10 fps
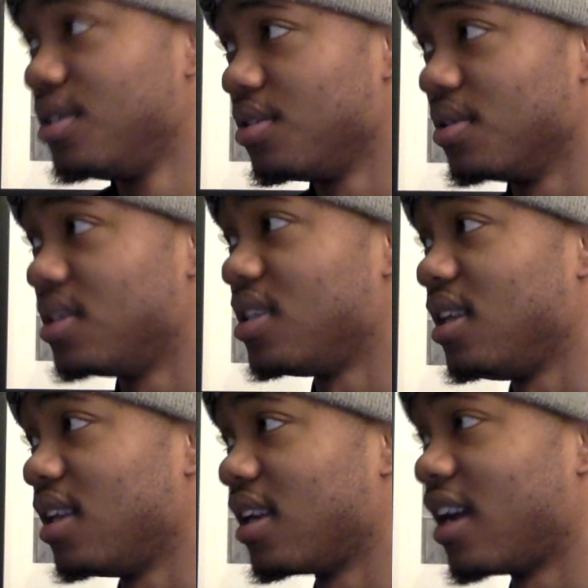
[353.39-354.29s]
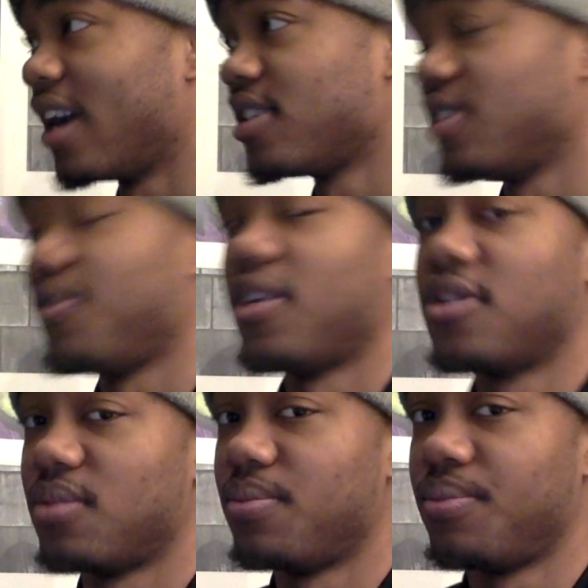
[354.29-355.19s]
to a T. Like, I actually
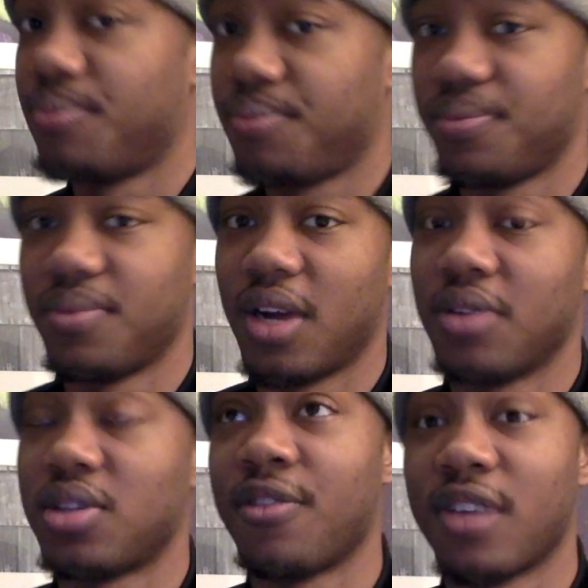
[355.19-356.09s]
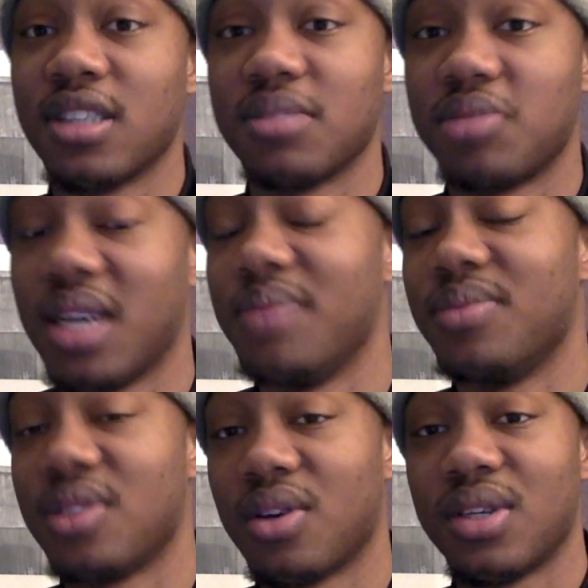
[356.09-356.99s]
found I was trying to find some
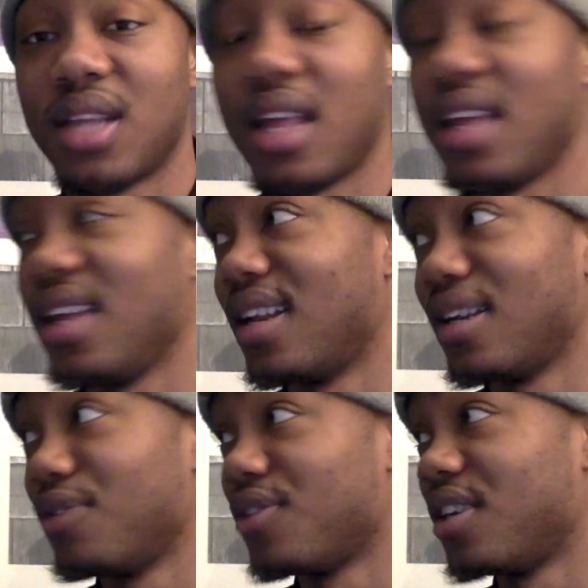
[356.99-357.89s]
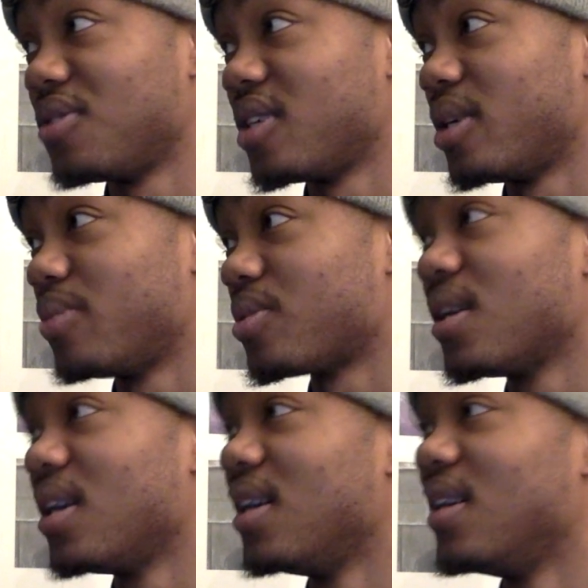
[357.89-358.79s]
Tums all day, and I didn't find no Tums.
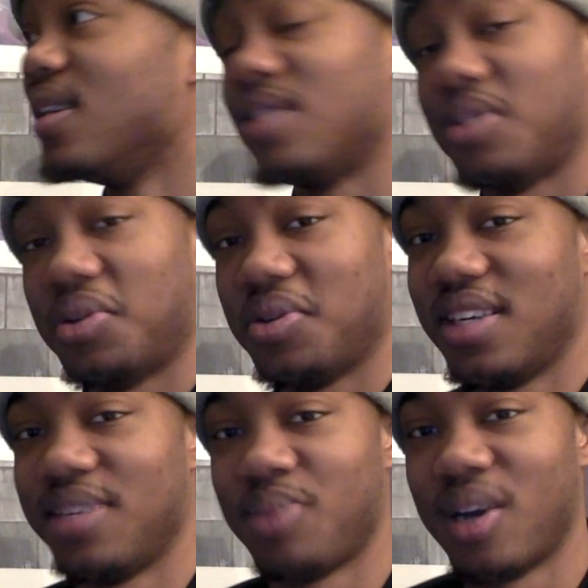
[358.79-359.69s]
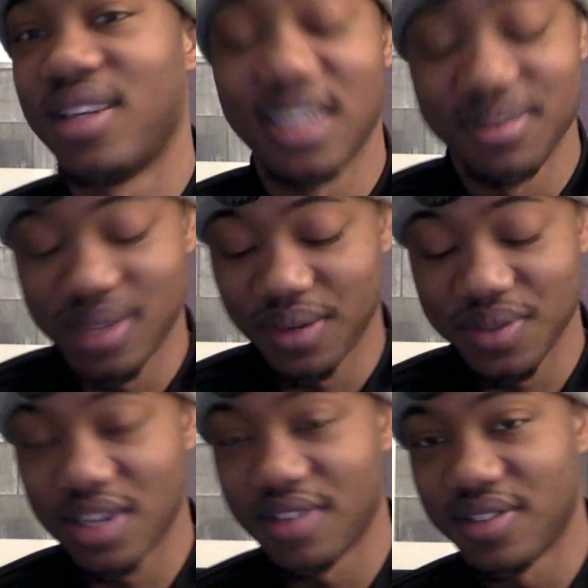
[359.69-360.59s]
So it probably didn't help that I
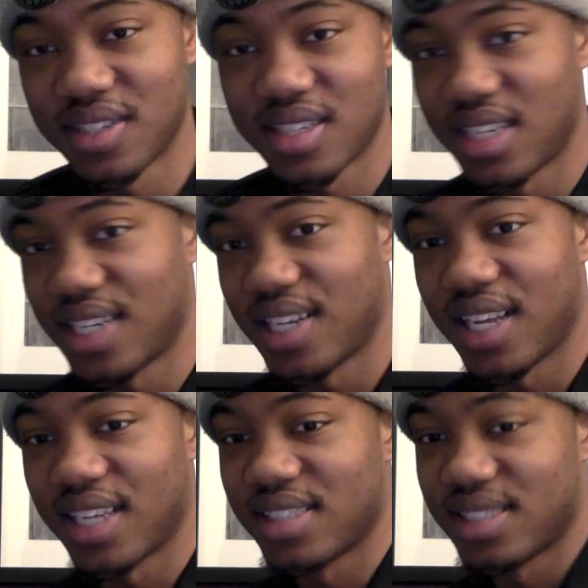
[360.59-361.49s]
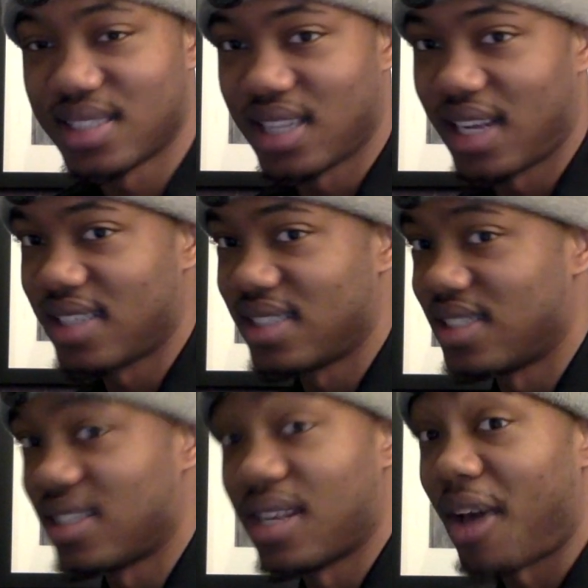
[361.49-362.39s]
was nervous and like
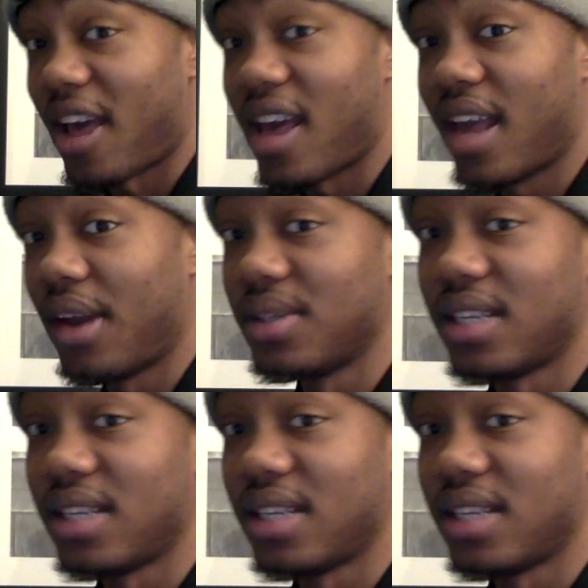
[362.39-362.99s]
just in my head all